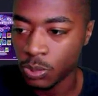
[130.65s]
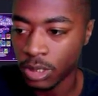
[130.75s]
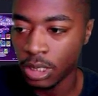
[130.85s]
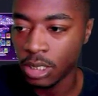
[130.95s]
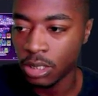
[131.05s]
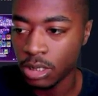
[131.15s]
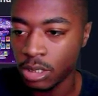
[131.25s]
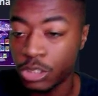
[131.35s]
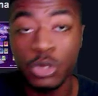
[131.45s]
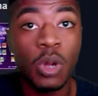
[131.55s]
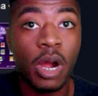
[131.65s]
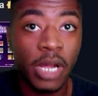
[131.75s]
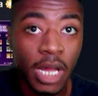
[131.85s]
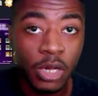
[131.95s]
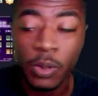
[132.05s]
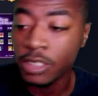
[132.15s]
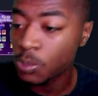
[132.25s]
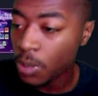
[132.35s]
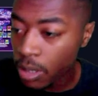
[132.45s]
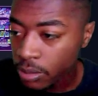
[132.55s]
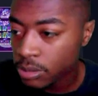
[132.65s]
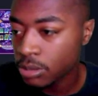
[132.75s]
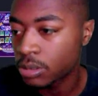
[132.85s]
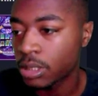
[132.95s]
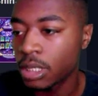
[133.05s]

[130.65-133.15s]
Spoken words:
We're getting the two Archon quest parts,